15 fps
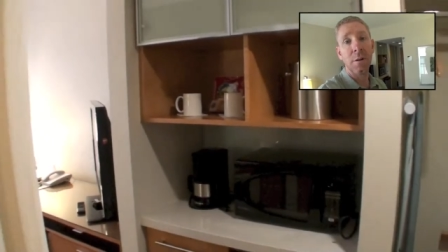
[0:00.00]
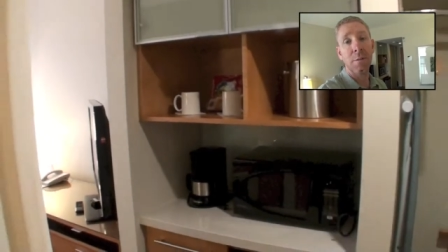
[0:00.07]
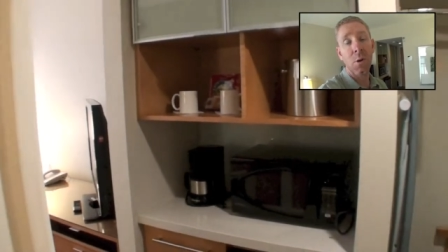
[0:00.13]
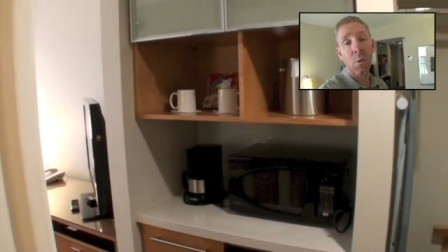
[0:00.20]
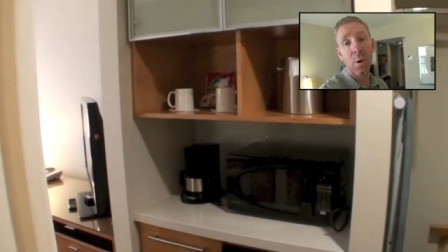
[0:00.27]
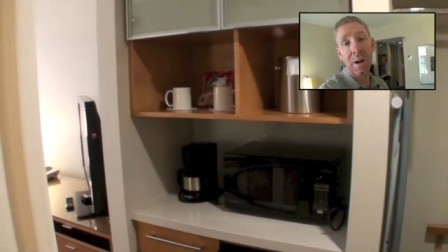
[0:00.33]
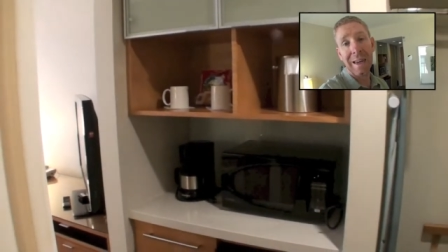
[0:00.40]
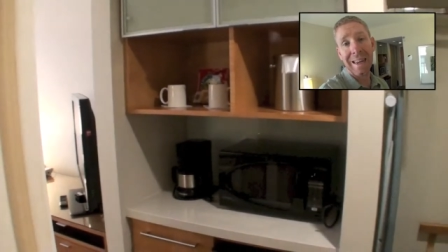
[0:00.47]
if
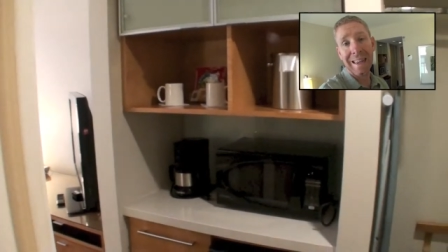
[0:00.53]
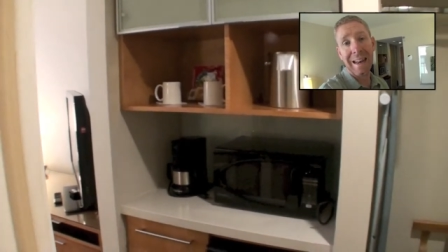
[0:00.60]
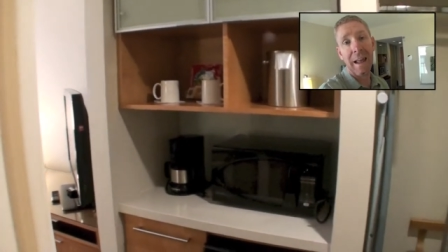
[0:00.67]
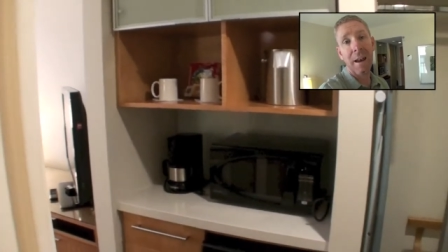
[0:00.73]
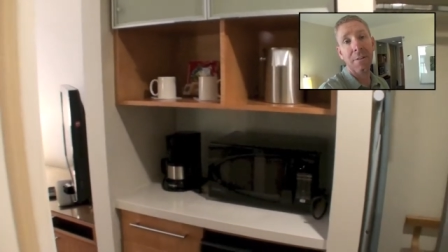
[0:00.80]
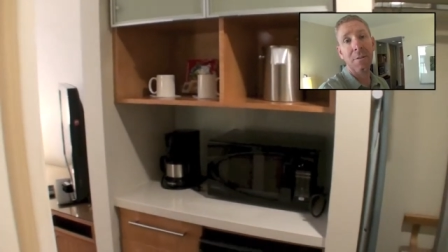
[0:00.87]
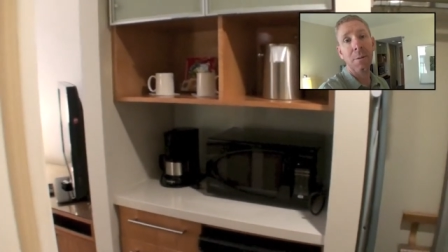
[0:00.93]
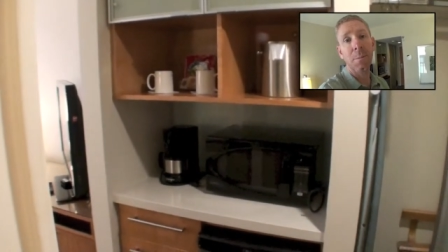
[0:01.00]
you want to get
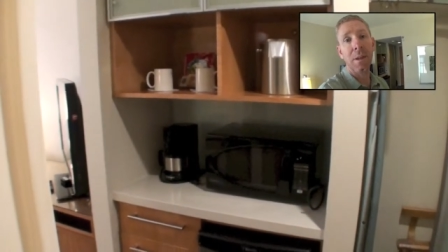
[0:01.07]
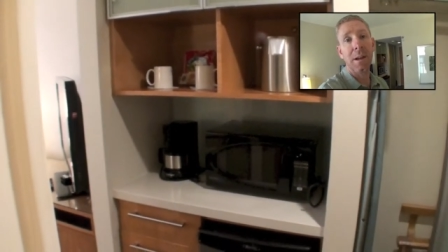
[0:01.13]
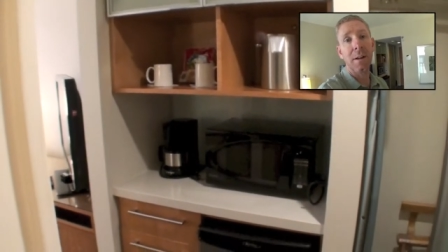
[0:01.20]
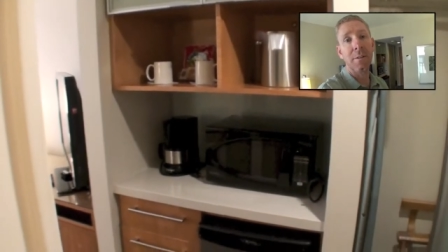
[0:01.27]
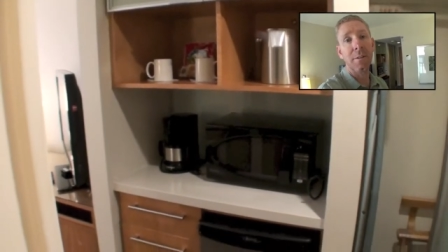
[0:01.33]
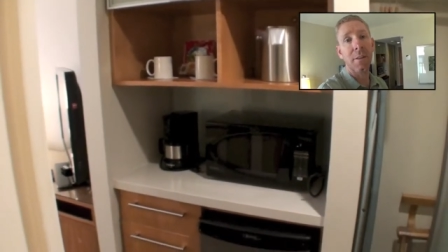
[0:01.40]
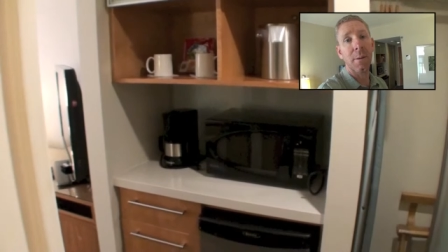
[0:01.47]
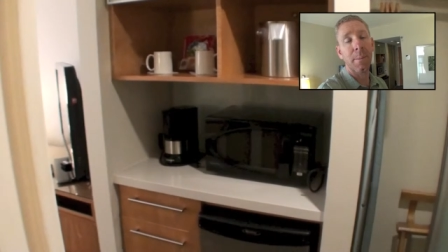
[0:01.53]
out of something
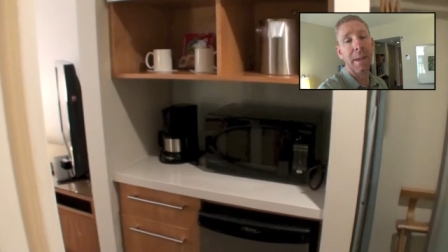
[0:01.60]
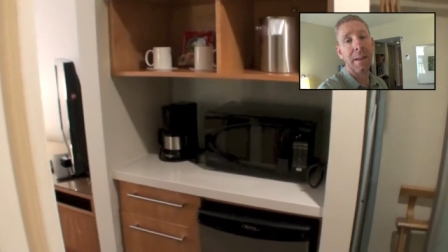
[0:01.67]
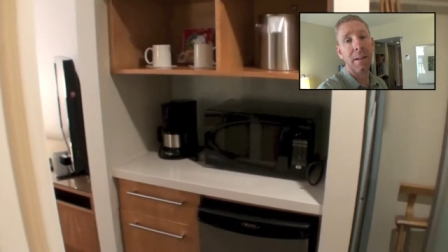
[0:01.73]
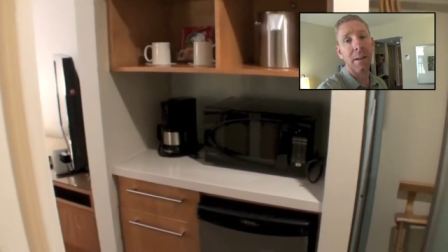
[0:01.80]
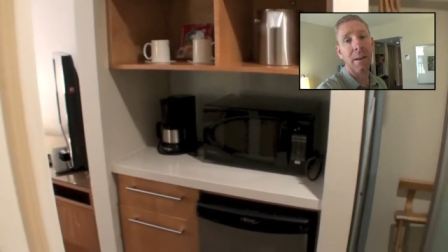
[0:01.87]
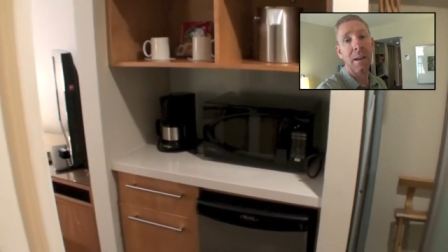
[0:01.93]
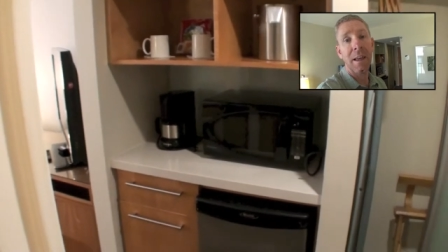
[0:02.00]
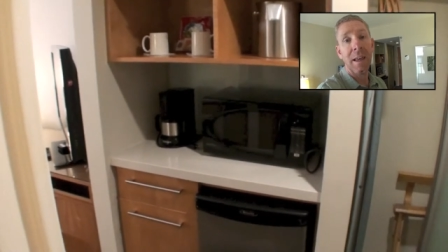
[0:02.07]
else on the
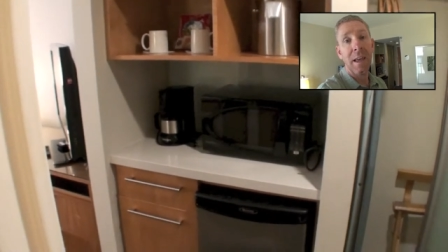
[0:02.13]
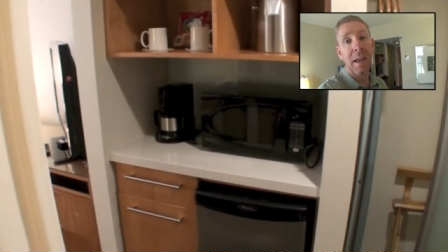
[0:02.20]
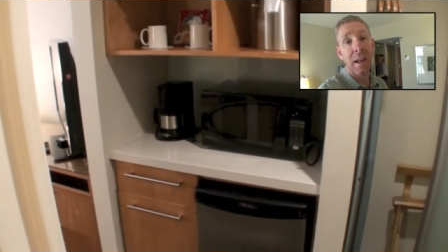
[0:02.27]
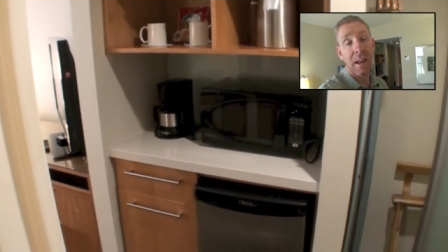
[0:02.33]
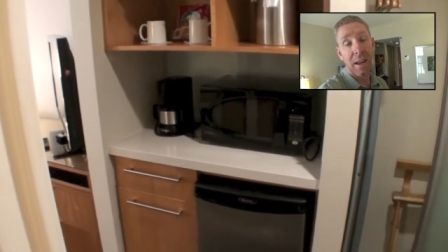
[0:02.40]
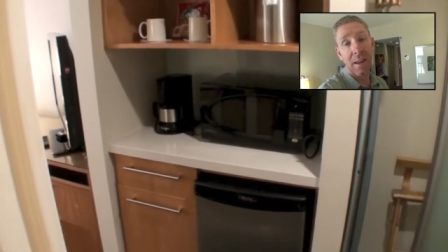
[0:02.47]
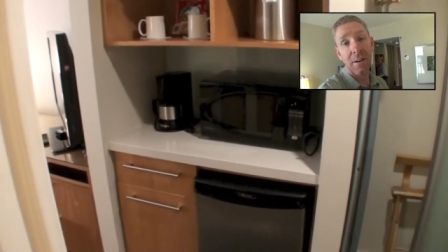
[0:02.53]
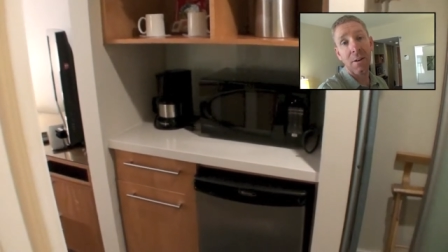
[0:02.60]
mainland
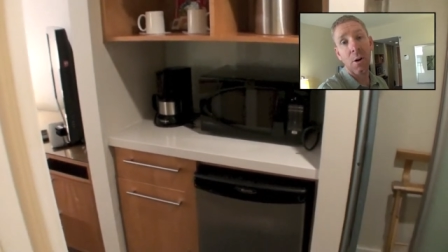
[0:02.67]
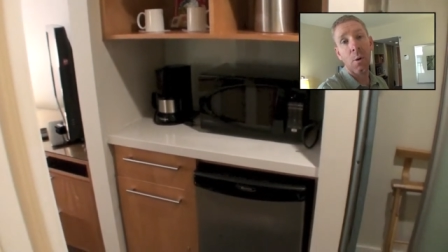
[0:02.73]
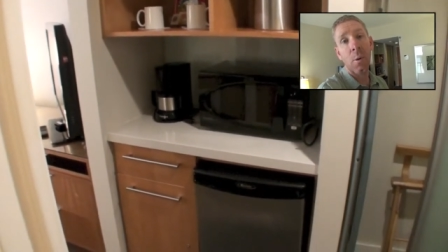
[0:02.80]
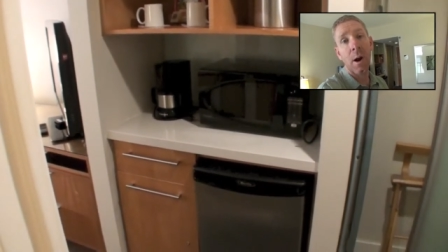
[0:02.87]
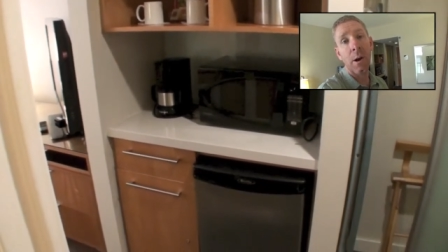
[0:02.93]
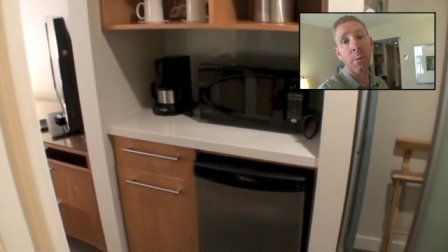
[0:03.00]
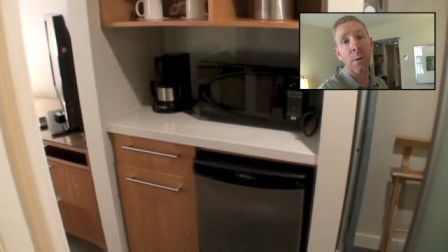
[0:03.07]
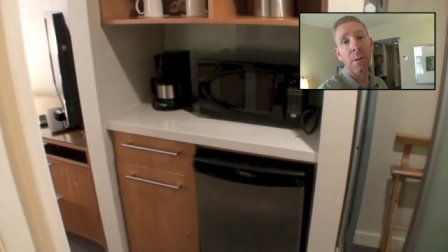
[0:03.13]
and into
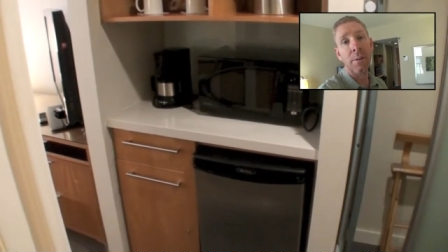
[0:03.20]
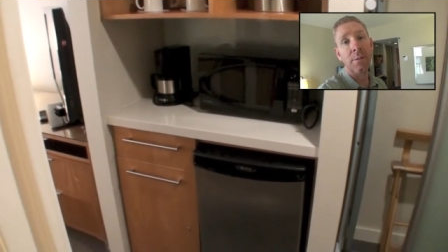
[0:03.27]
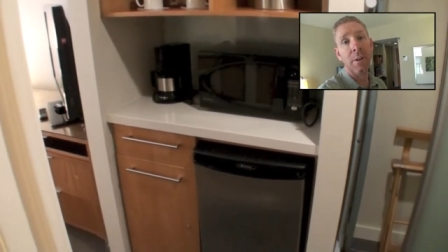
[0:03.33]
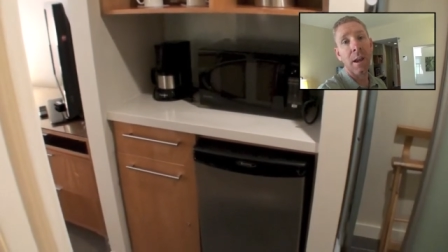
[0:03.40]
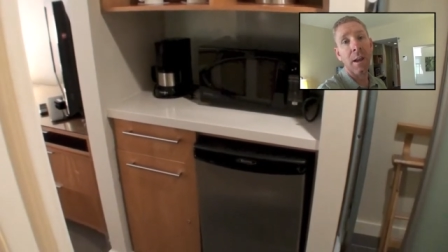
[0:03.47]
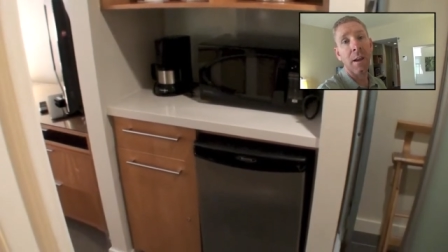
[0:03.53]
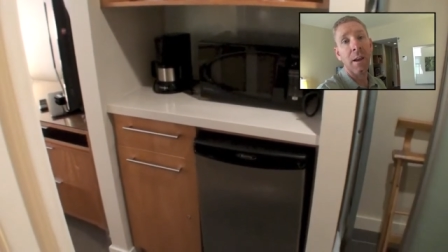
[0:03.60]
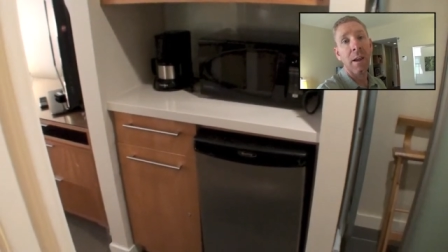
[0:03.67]
Hawaii real
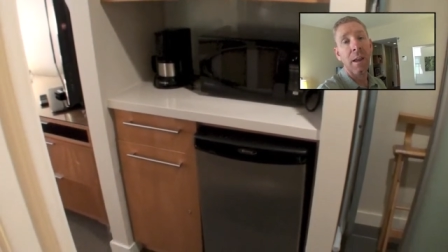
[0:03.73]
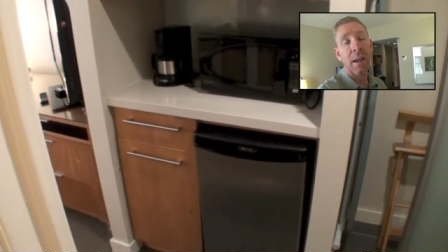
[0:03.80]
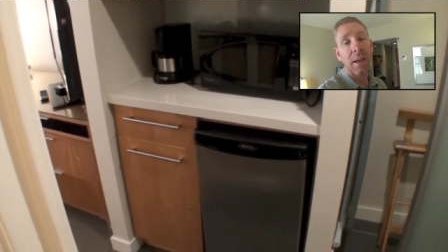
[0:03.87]
estate.